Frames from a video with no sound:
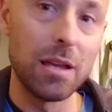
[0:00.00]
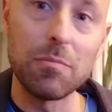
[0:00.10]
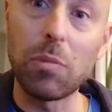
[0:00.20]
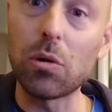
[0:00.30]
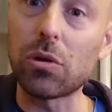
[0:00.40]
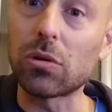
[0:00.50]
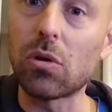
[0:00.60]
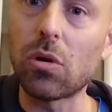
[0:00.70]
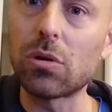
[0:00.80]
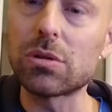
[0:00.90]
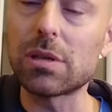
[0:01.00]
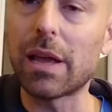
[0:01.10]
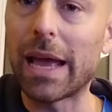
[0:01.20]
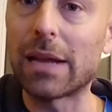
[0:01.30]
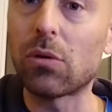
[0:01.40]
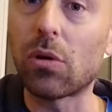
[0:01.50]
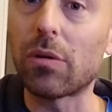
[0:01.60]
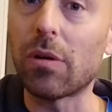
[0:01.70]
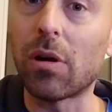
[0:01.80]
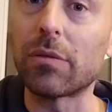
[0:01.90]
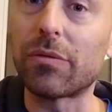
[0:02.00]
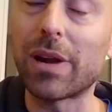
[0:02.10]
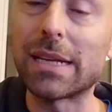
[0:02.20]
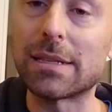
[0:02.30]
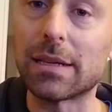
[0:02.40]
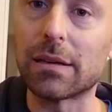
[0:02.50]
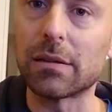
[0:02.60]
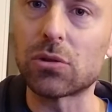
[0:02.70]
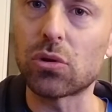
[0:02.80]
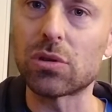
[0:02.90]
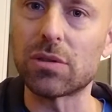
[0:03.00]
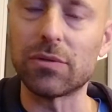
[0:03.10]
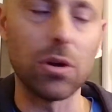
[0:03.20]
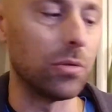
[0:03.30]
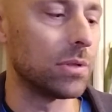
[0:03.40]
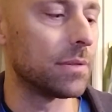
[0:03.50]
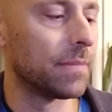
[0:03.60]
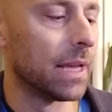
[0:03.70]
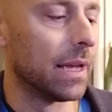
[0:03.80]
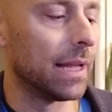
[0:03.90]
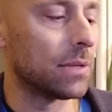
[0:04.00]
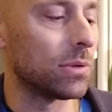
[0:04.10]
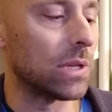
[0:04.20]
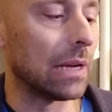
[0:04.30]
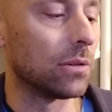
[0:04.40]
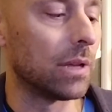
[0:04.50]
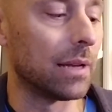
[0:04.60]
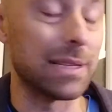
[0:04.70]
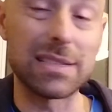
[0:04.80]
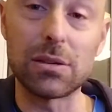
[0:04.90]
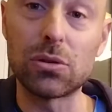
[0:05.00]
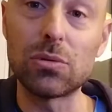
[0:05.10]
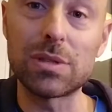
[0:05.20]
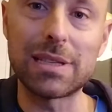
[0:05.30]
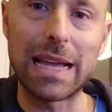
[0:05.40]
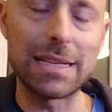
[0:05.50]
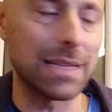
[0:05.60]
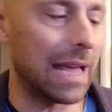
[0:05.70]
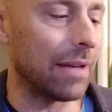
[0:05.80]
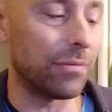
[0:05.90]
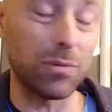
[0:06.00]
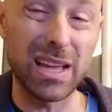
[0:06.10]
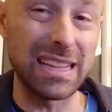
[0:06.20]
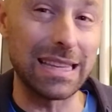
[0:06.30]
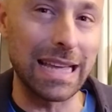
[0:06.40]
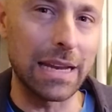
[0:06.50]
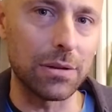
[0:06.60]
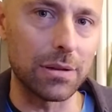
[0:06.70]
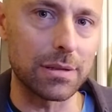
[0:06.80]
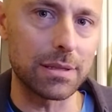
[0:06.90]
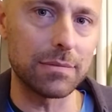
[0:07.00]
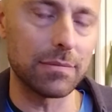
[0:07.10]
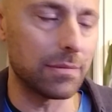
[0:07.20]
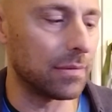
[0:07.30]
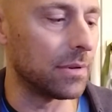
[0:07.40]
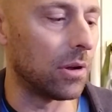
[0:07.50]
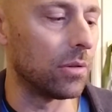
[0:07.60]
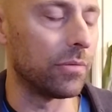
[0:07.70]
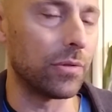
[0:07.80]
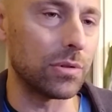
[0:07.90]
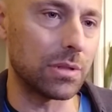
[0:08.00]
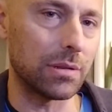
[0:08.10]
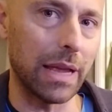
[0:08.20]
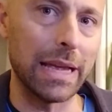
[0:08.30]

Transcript: both on chords and or on phrasing and choice of notes. And that's what Django does. As the tune stays in F right at the end of this, you know, the first